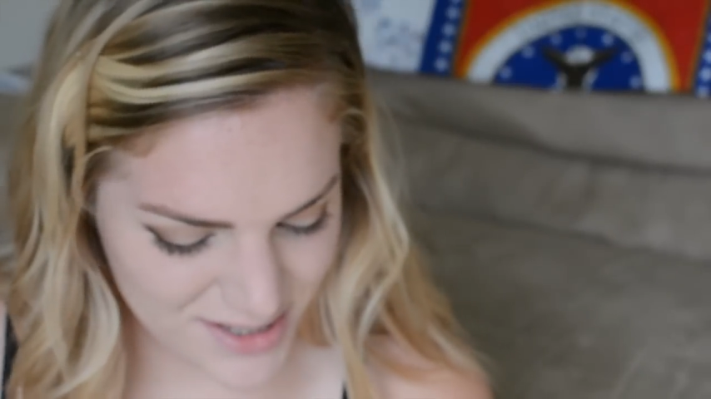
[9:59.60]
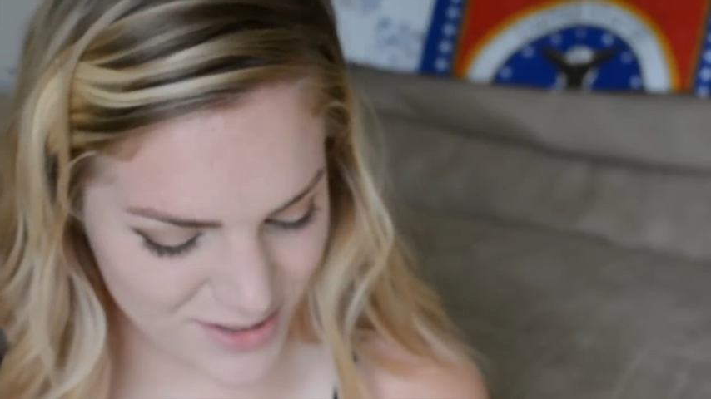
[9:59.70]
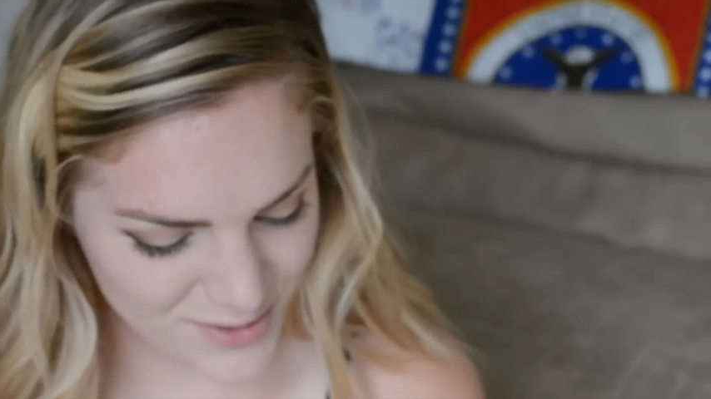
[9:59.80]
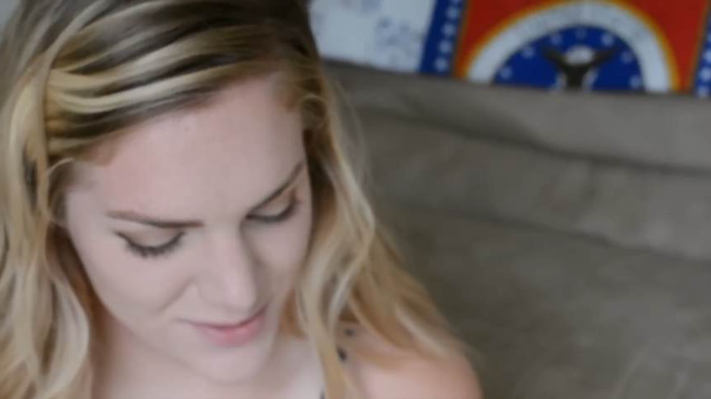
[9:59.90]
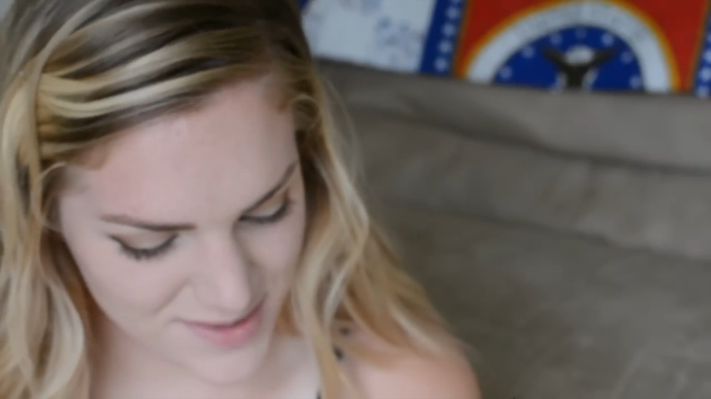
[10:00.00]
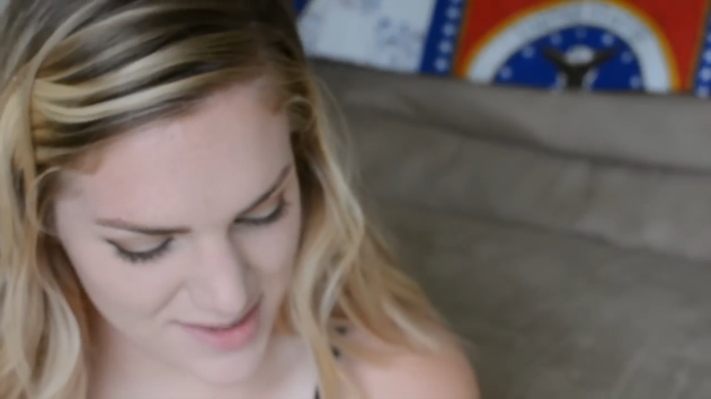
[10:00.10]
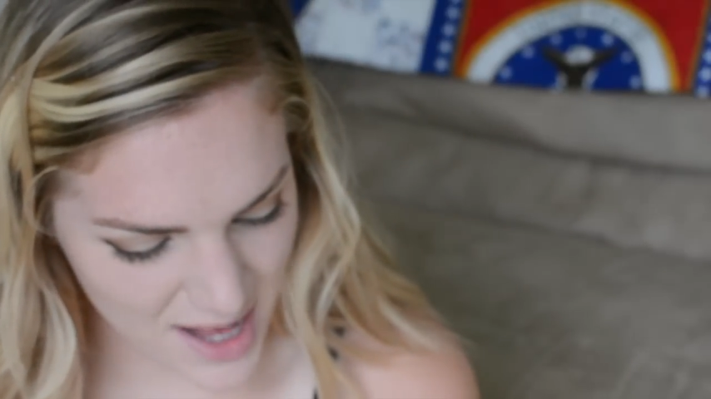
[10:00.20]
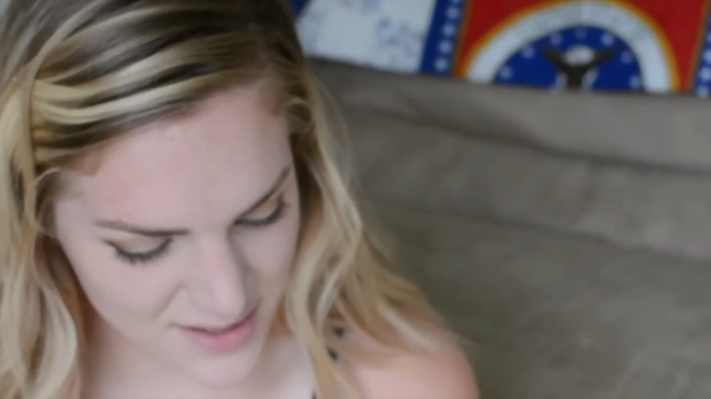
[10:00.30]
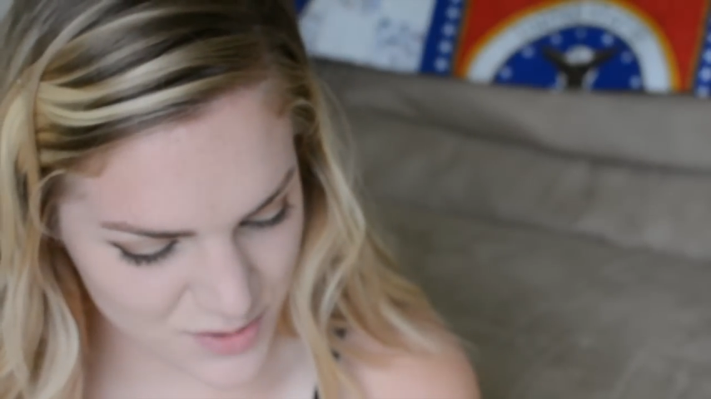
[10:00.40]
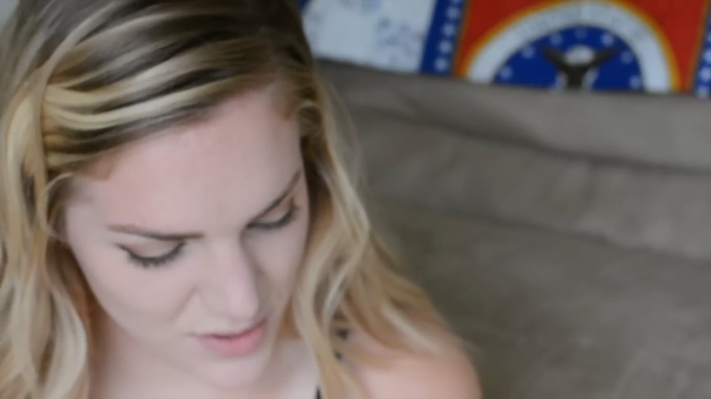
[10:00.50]
to use
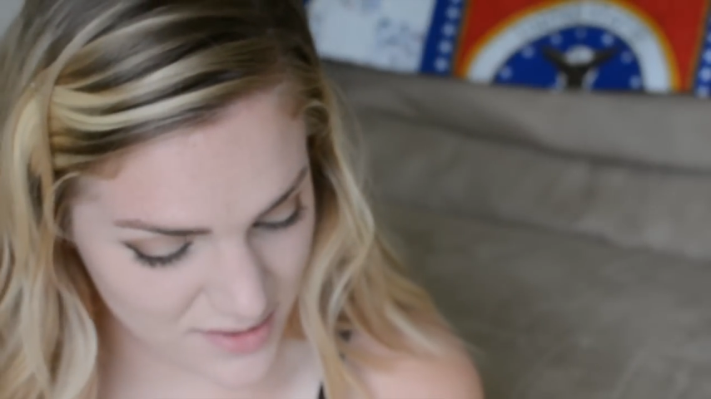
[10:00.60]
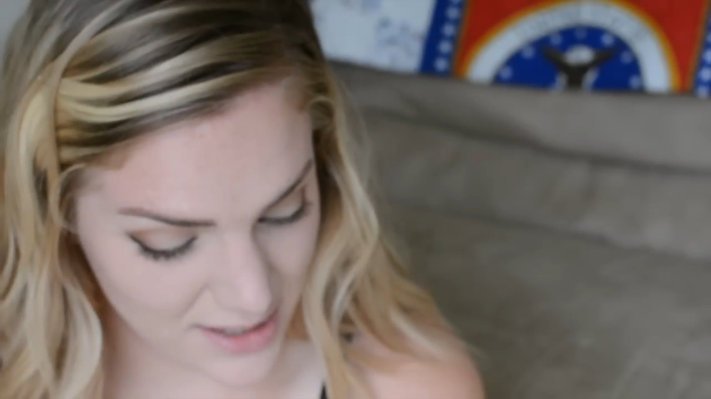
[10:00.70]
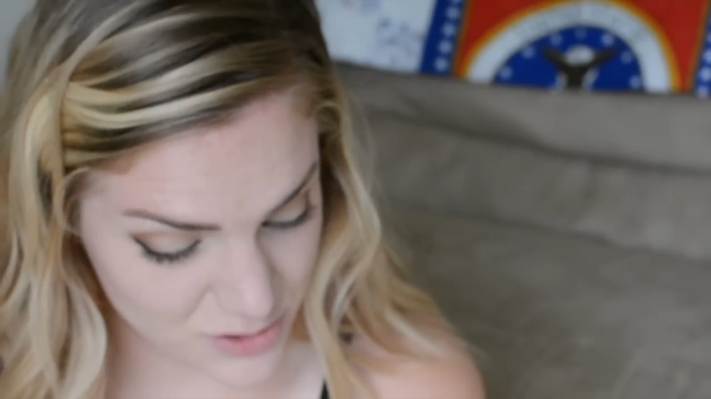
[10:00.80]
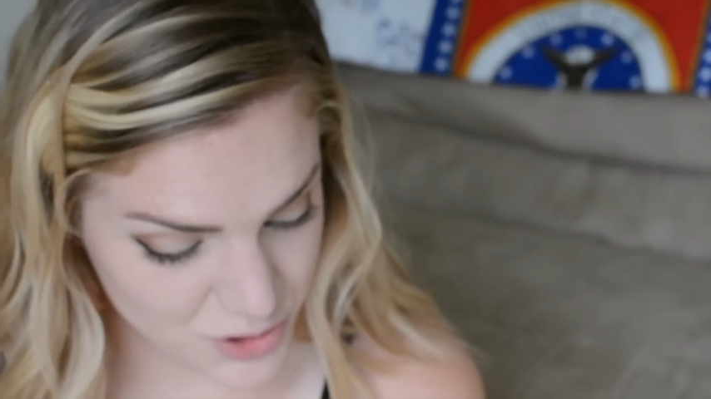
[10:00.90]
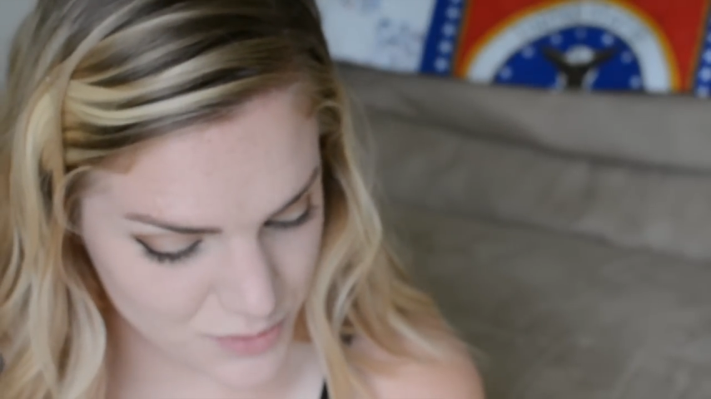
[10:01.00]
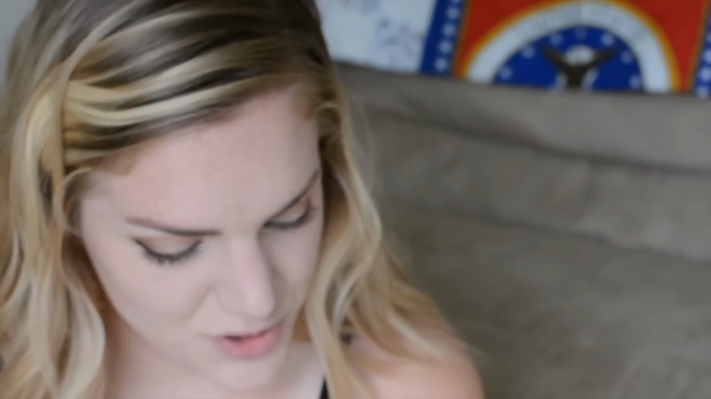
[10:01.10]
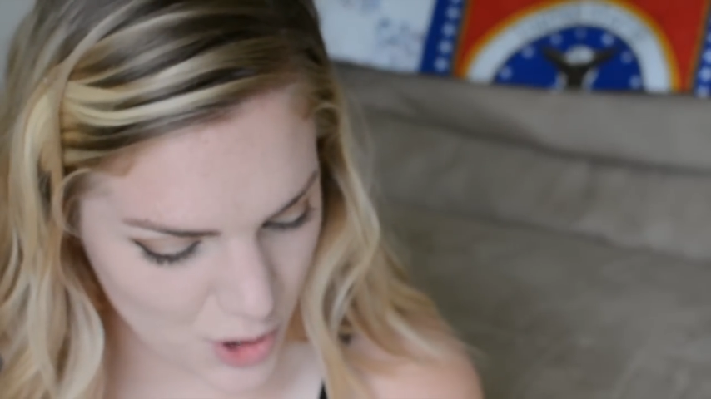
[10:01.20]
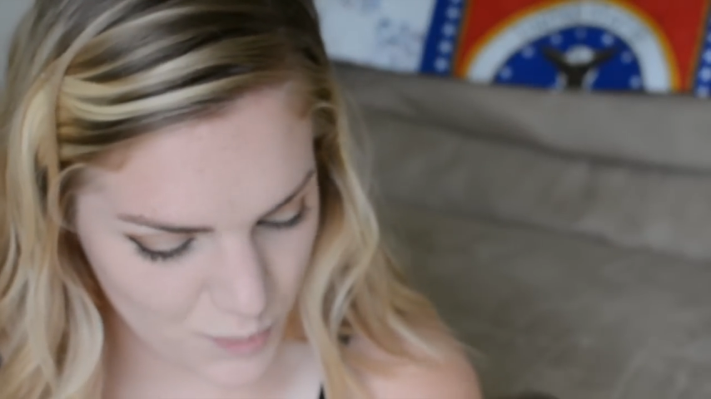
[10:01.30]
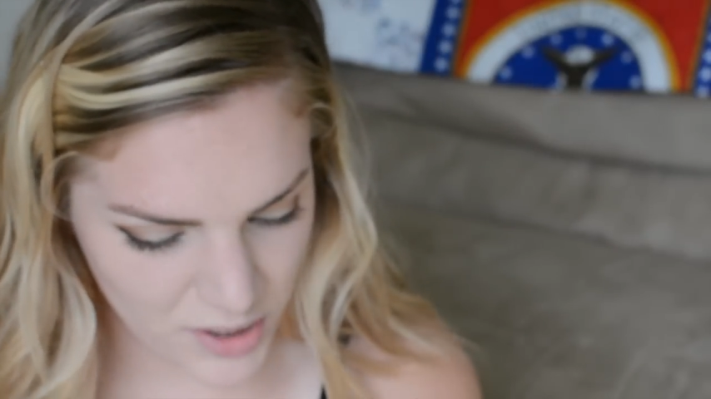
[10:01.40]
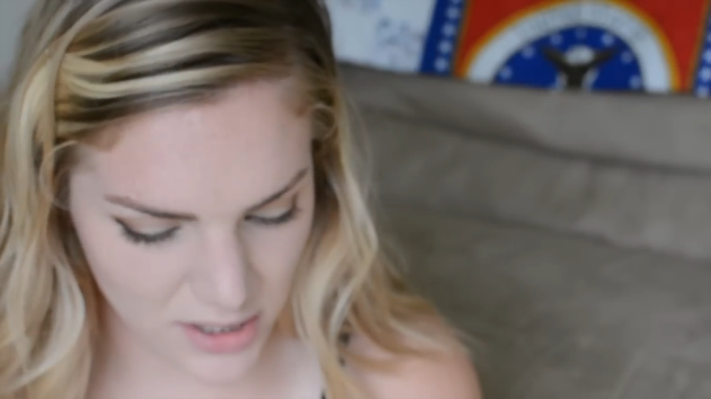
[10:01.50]
that true
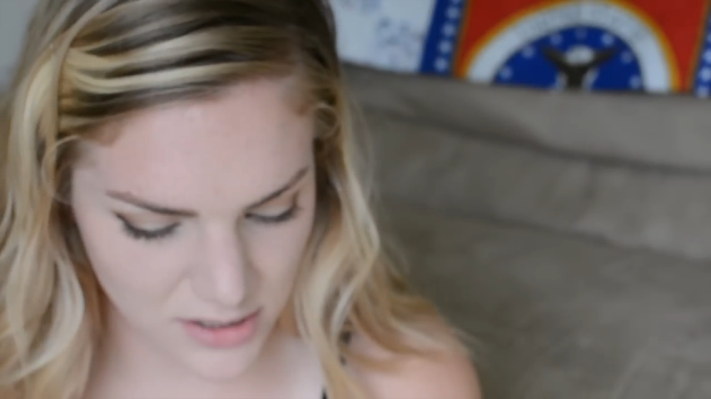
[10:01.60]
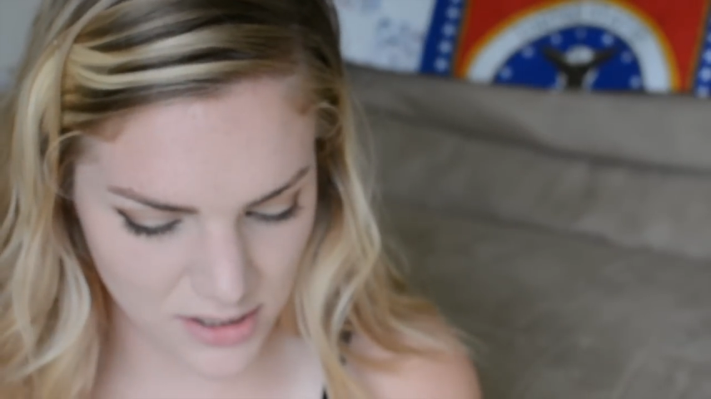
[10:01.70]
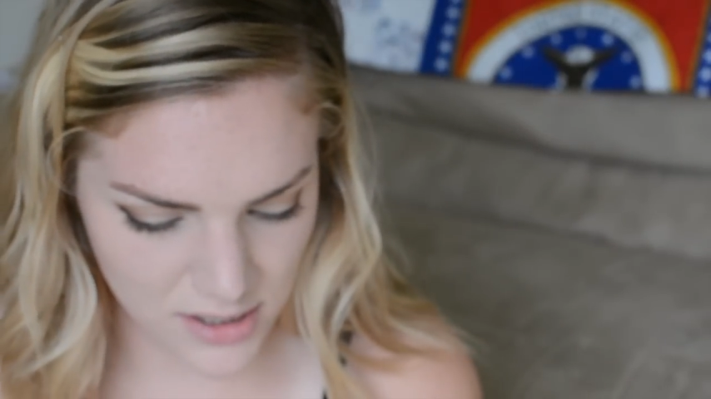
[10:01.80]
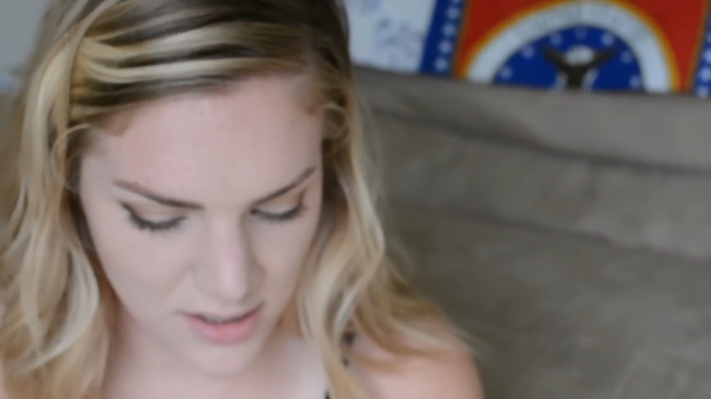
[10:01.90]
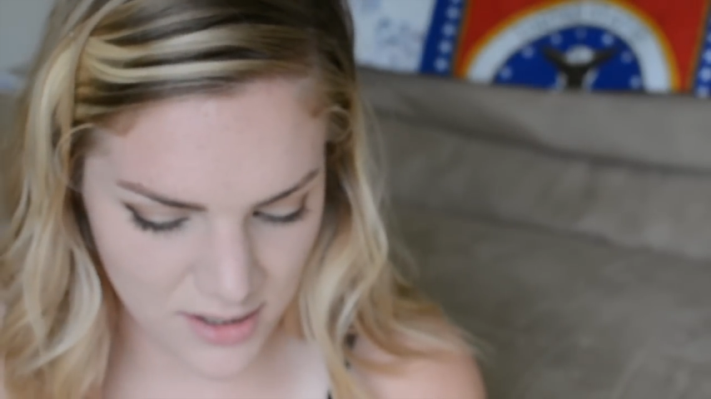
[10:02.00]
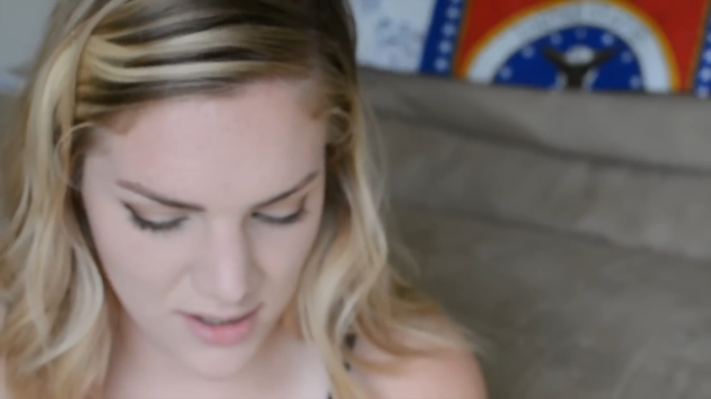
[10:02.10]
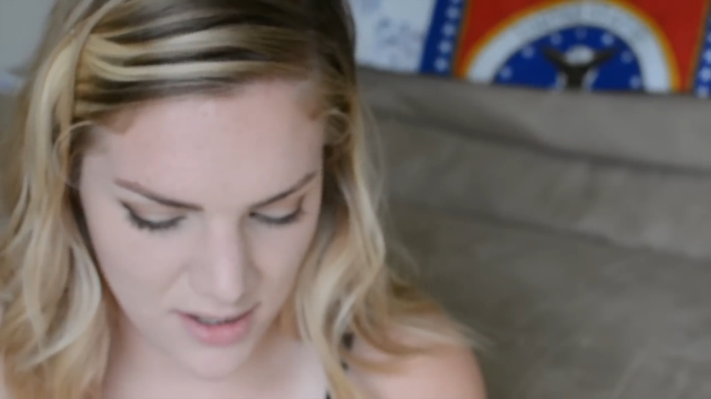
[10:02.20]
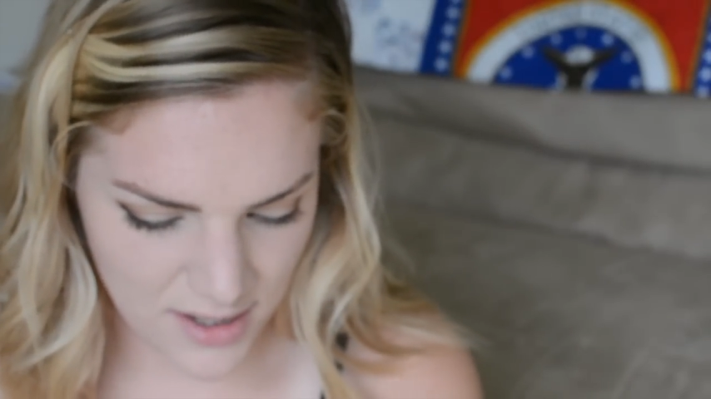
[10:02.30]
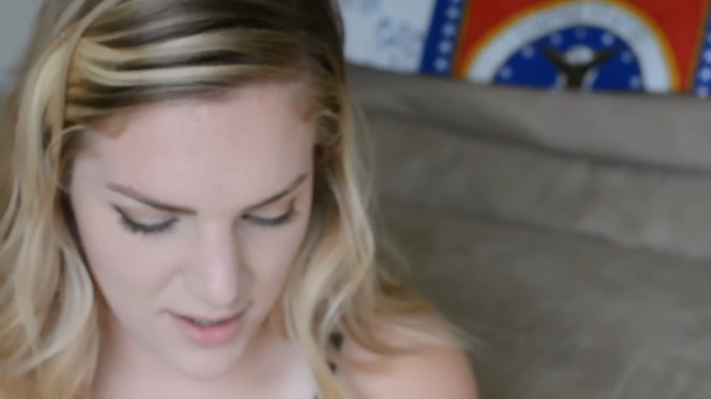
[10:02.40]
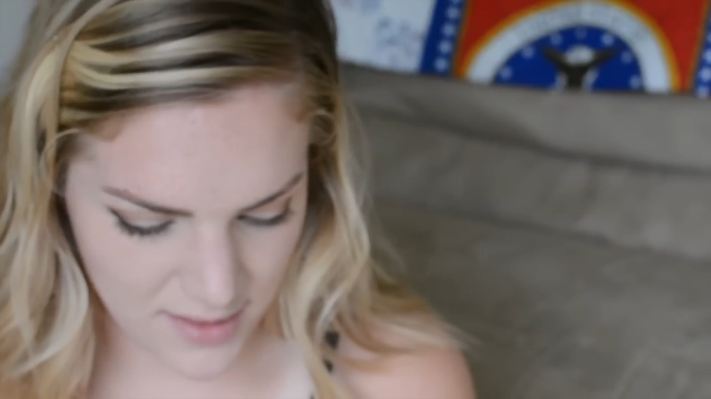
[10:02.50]
taupe color,
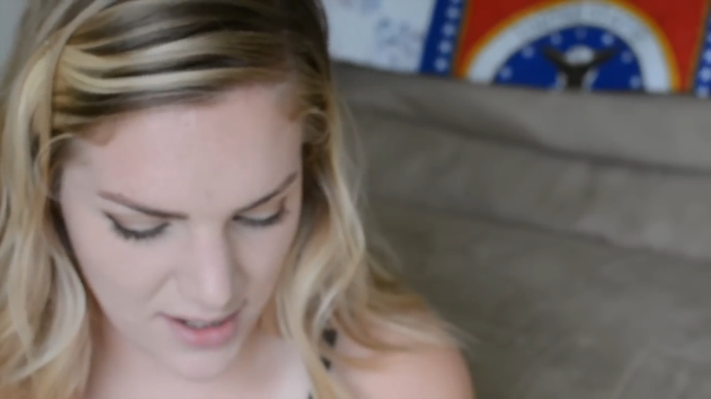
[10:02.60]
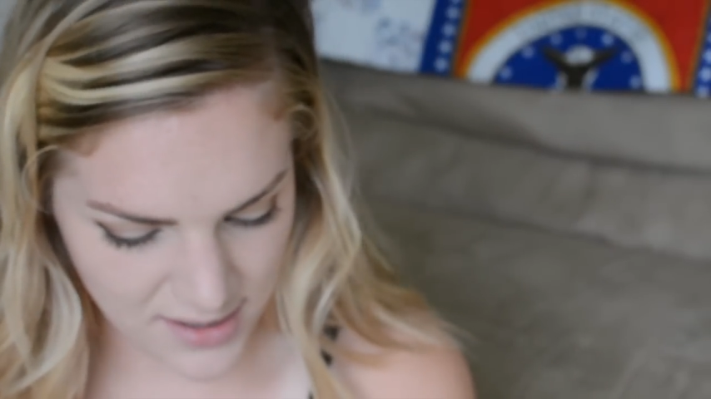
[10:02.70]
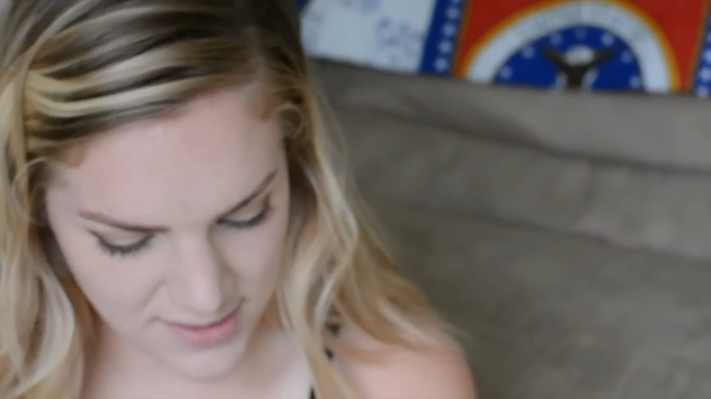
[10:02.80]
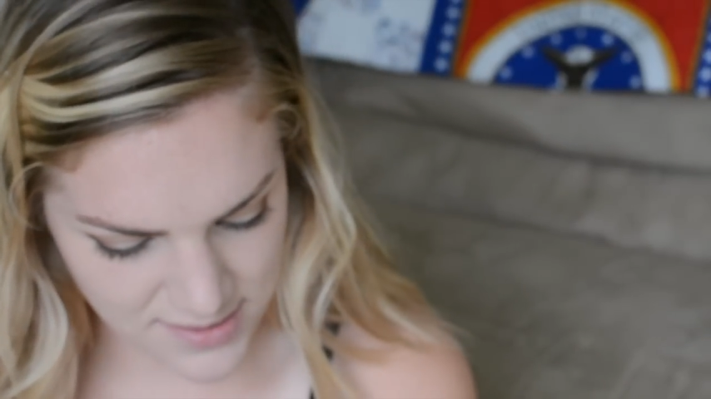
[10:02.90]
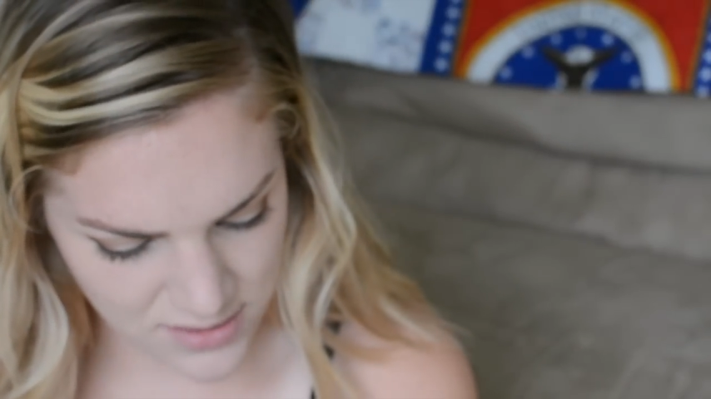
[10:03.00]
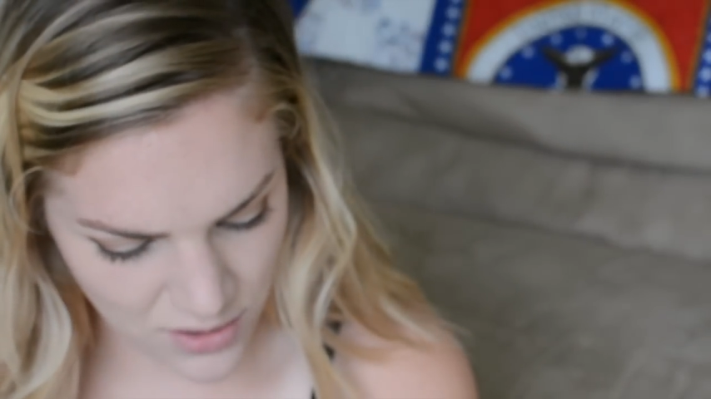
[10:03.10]
and that is